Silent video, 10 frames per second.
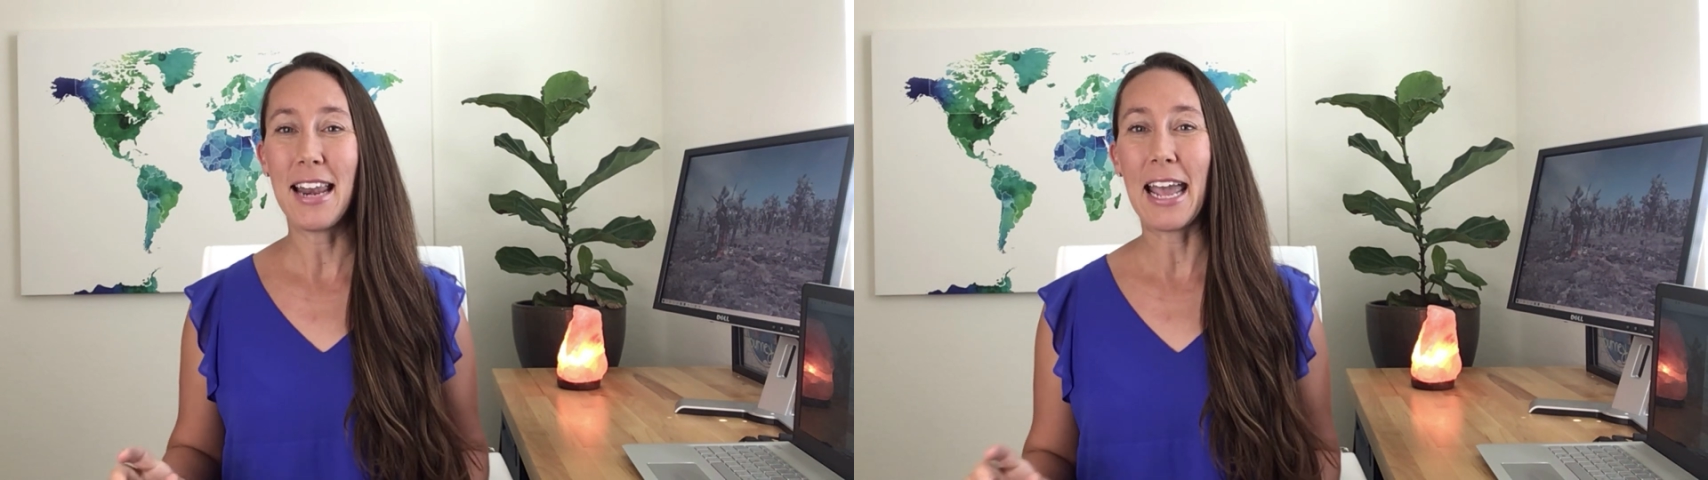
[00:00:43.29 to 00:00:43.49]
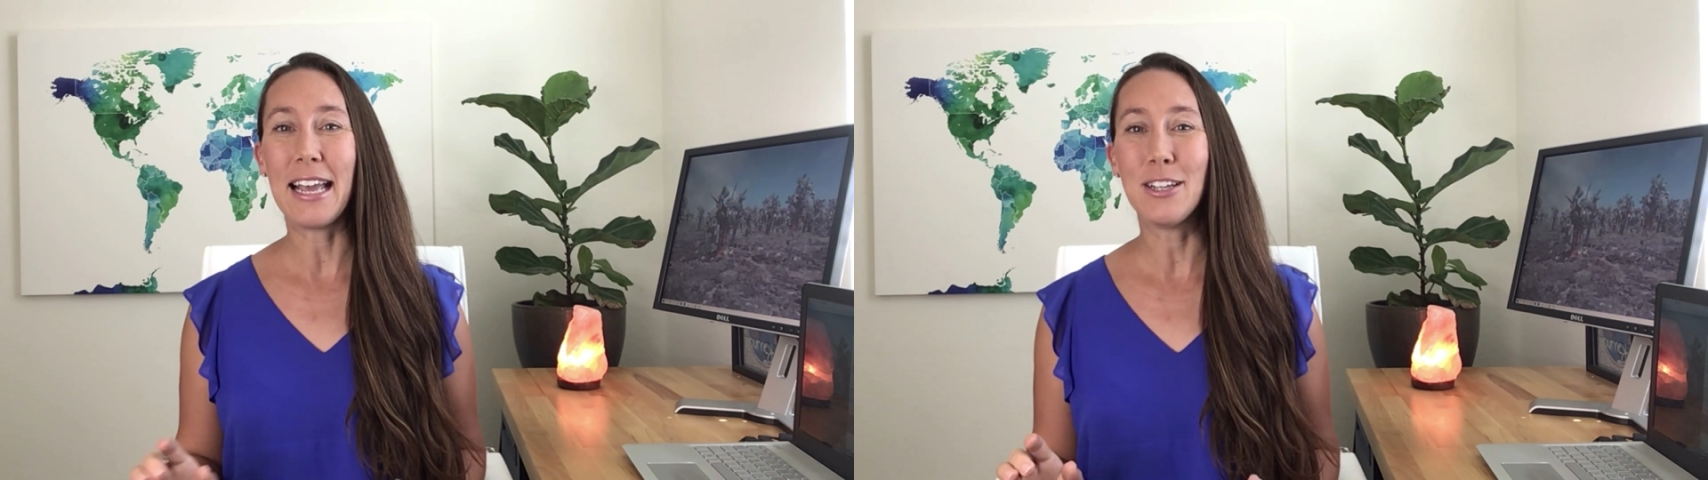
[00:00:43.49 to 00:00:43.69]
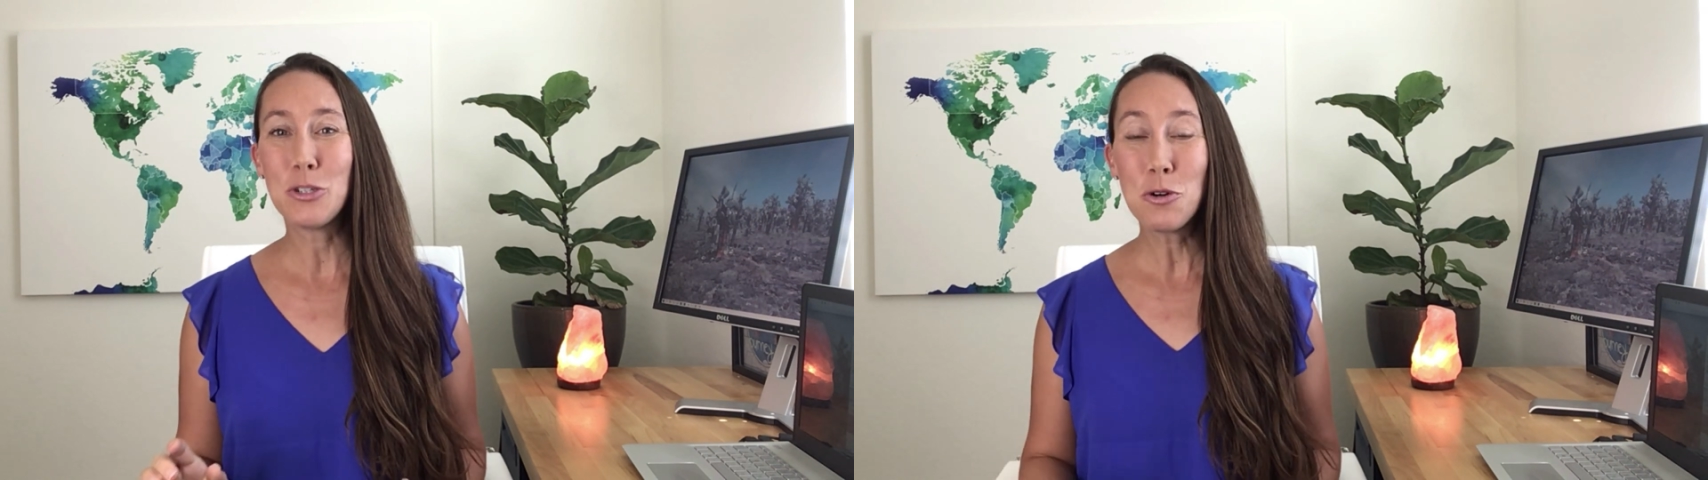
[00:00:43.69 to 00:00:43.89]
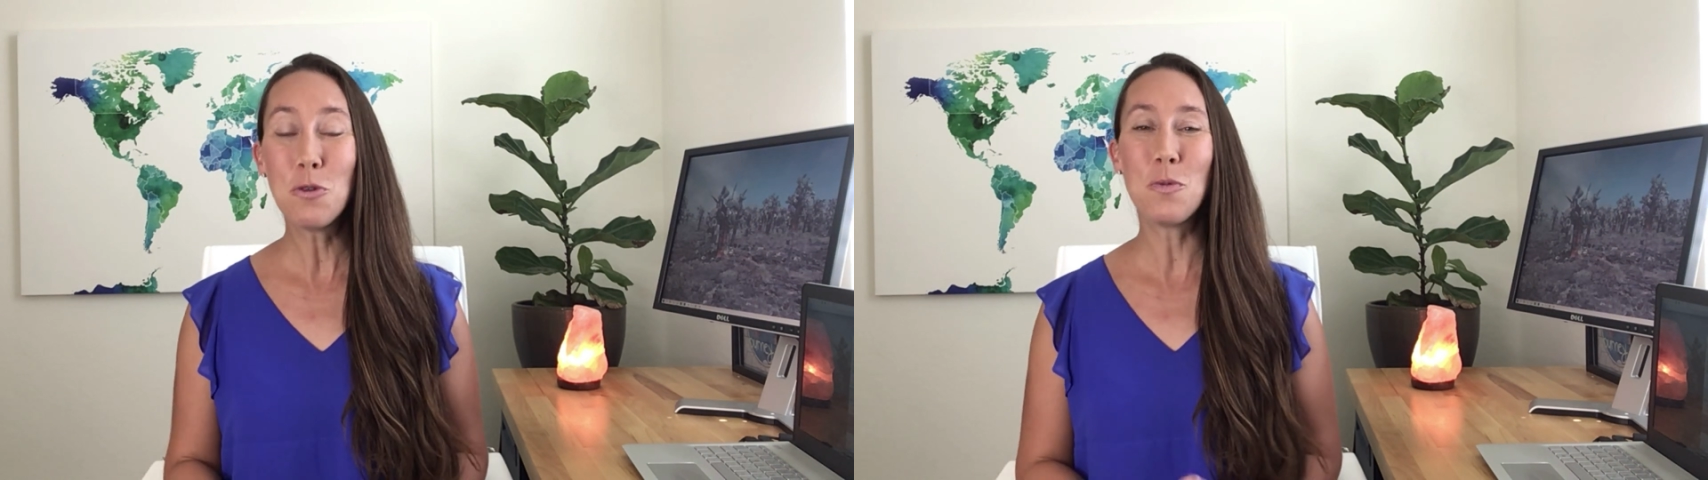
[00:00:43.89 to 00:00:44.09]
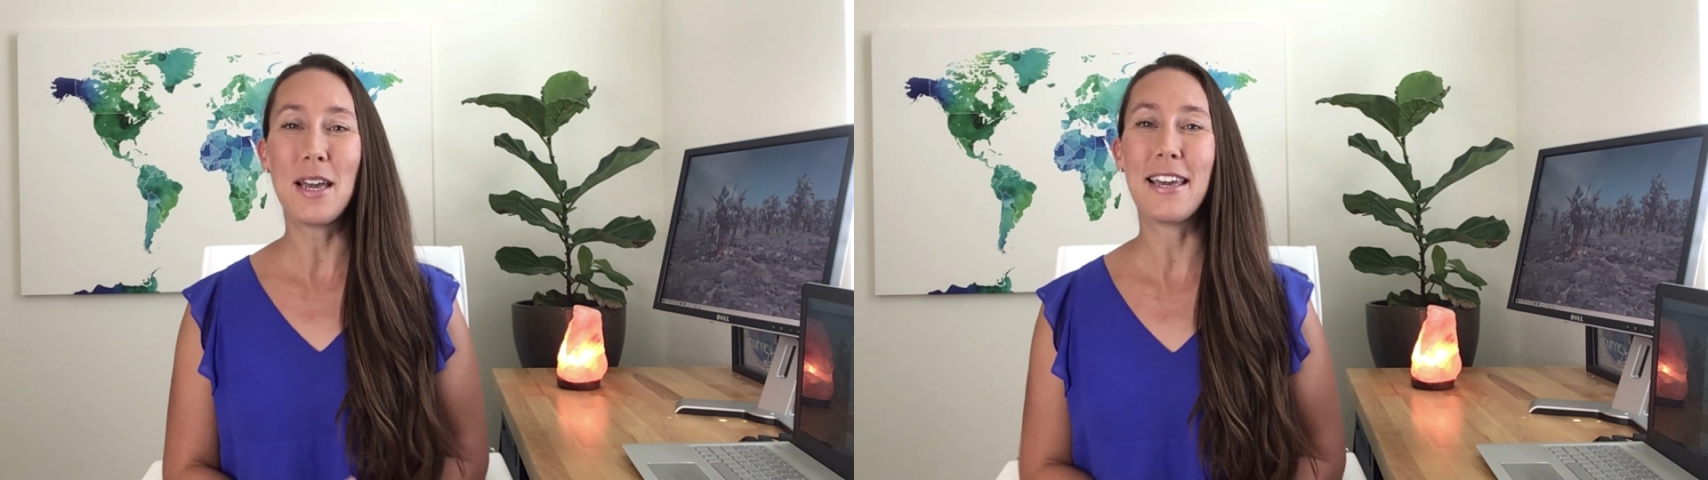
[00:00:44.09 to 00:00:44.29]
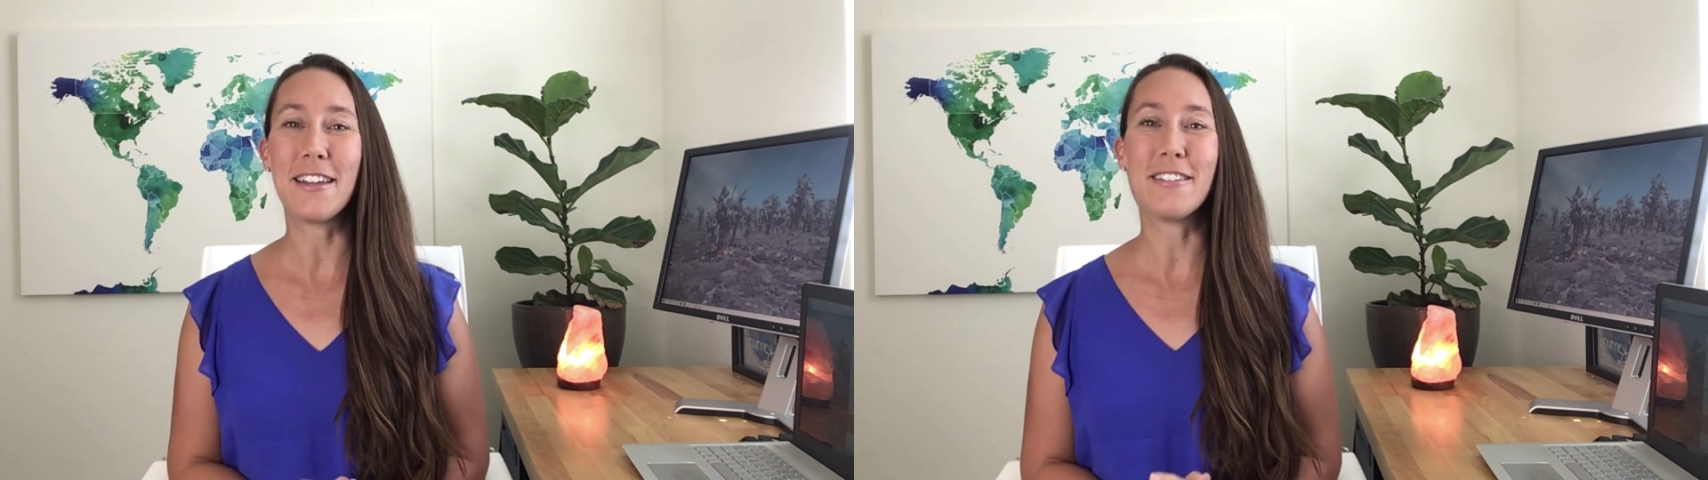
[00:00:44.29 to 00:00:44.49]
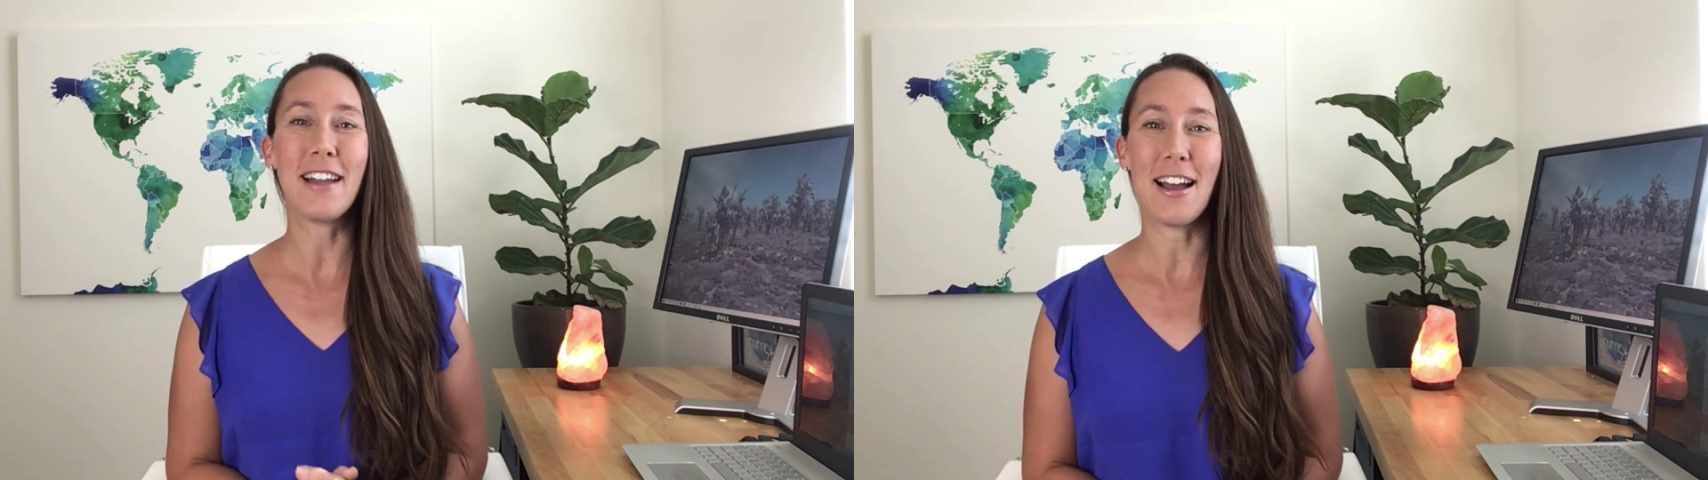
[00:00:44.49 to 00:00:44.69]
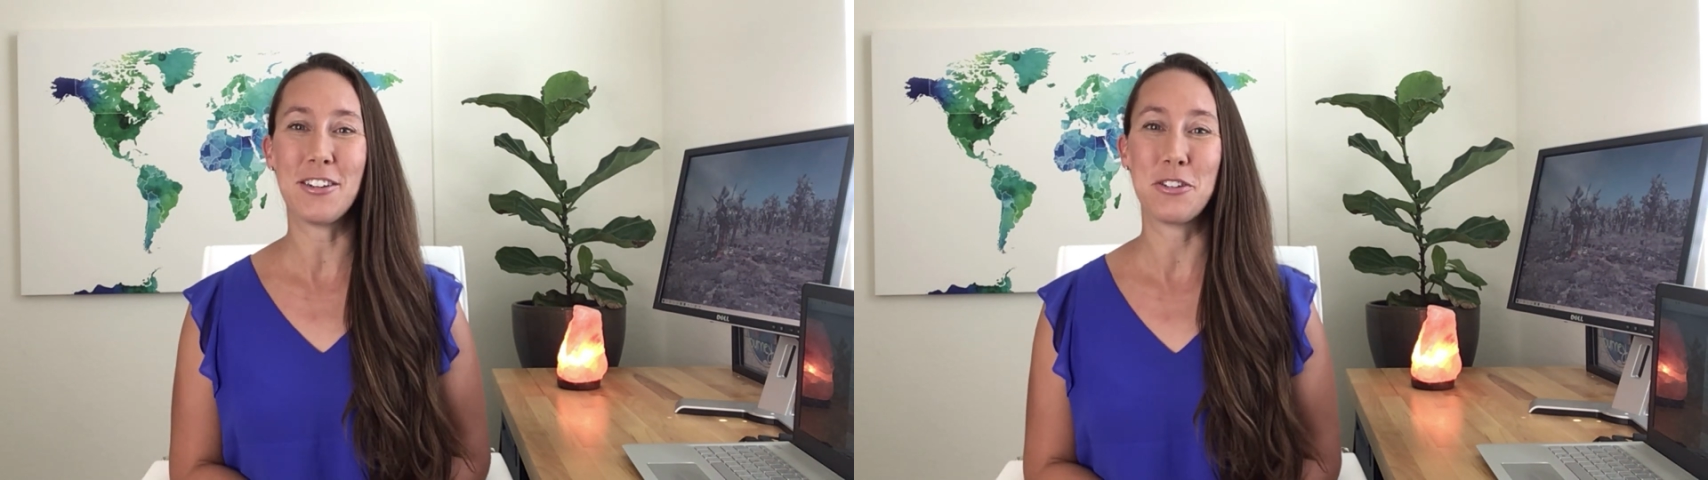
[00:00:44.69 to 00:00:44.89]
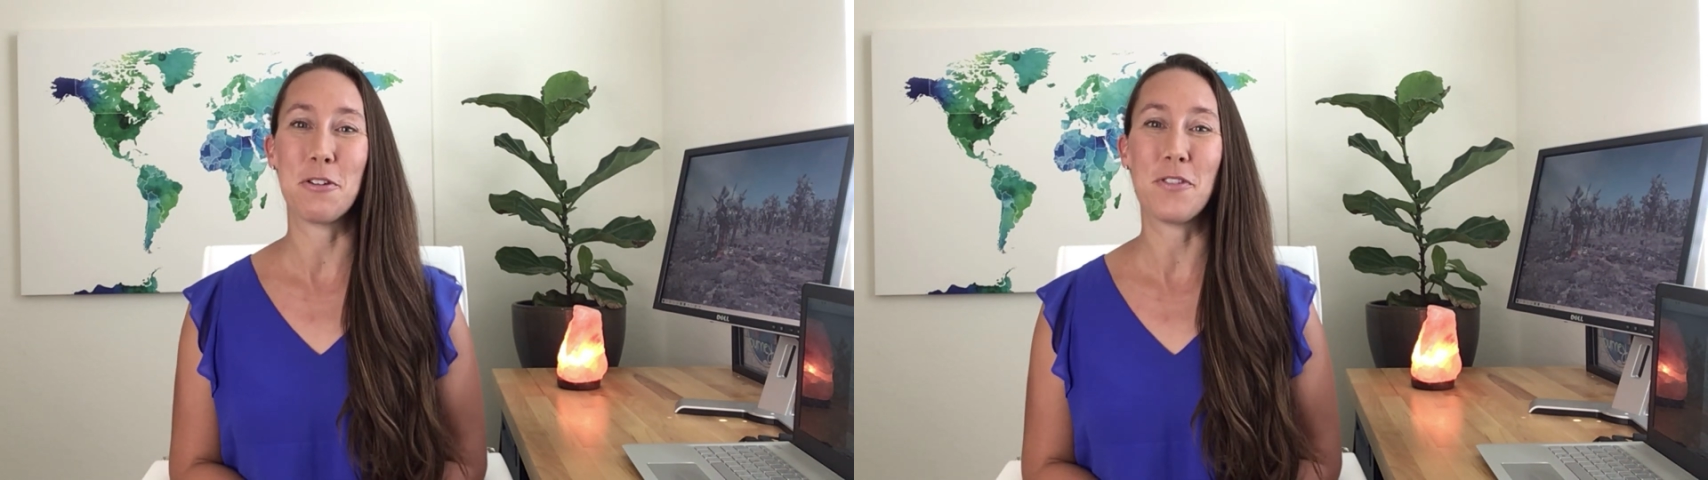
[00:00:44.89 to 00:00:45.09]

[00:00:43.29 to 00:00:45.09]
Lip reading: a 2-week international